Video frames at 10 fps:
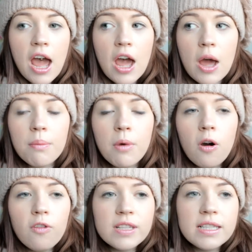
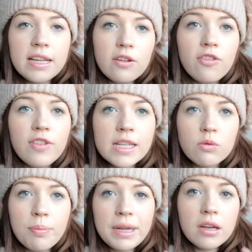Obviously your fees
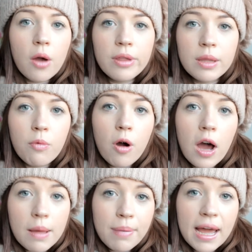will be lower than what
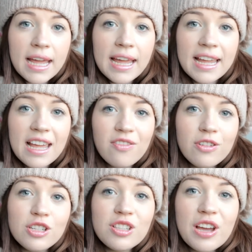I'm paying if
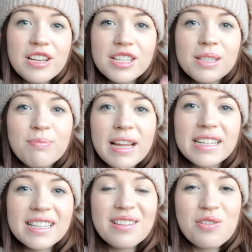you decide to
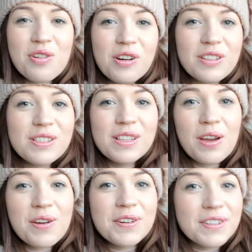split your costs
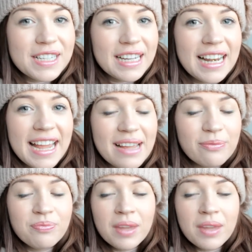accordingly.